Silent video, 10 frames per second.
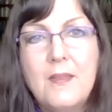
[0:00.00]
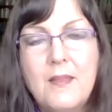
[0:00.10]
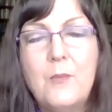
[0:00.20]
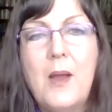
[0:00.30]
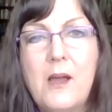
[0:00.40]

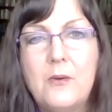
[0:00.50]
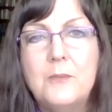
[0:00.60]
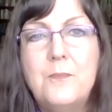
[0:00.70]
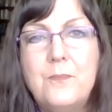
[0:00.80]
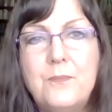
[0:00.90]
wow,
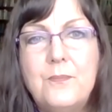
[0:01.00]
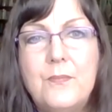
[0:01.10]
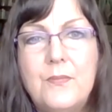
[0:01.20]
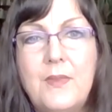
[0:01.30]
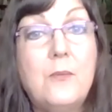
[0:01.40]

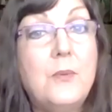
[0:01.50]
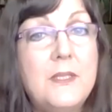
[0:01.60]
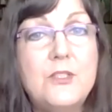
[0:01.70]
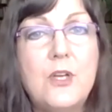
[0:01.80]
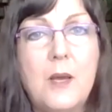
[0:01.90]
that
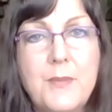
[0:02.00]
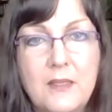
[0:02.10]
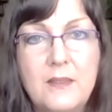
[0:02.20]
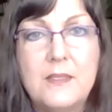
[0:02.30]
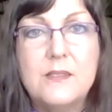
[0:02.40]
really taught me
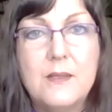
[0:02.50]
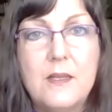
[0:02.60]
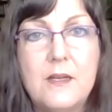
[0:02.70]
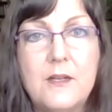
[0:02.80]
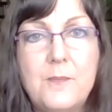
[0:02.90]
a lesson
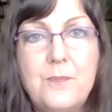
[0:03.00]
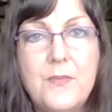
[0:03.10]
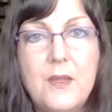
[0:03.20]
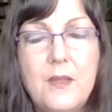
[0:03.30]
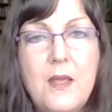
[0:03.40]
there.
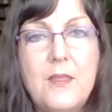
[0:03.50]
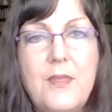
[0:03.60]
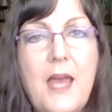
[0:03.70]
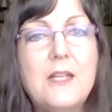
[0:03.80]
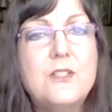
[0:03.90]

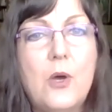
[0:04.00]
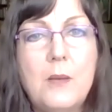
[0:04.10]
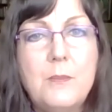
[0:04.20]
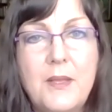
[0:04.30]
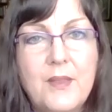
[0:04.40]
That
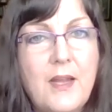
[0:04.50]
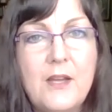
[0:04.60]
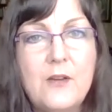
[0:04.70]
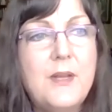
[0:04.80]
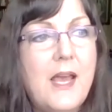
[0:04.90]
taught me that I
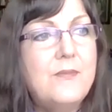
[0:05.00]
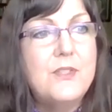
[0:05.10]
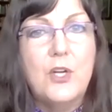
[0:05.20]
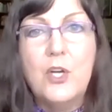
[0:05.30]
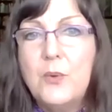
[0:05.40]
don't have
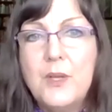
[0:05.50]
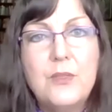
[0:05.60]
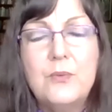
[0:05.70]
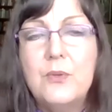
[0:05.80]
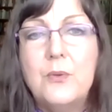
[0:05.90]
to hurry
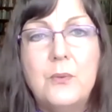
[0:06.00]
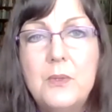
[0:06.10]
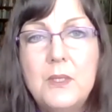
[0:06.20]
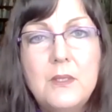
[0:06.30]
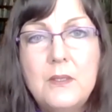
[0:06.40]
through
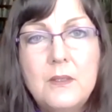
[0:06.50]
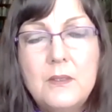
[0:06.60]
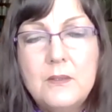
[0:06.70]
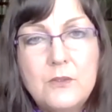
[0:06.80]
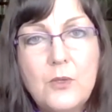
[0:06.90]

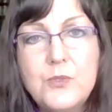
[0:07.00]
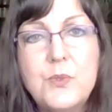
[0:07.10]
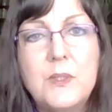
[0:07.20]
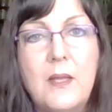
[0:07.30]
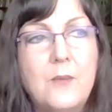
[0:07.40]
the
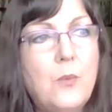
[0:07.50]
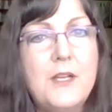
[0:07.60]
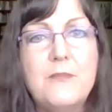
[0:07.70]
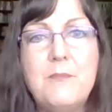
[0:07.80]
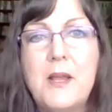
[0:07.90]
grocery line. What
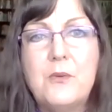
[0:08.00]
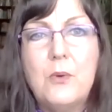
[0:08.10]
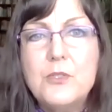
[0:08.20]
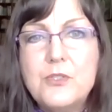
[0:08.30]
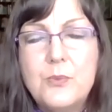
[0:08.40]
if my
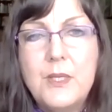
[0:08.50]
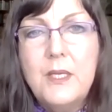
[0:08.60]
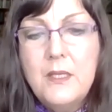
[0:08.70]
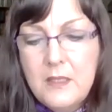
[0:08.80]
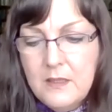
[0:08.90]

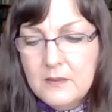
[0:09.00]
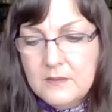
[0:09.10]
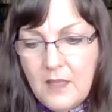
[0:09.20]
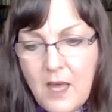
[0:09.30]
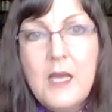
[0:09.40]
grocery
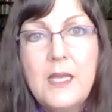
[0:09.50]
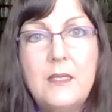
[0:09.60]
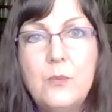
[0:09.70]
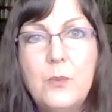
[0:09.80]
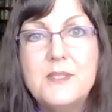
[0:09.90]

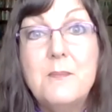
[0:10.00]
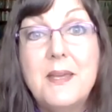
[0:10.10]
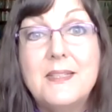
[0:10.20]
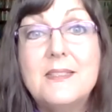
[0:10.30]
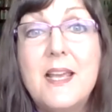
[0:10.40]
line was a
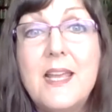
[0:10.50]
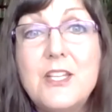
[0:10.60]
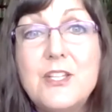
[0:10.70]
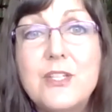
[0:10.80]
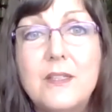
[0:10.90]

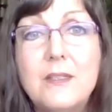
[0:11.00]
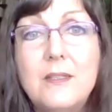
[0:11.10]
meditation?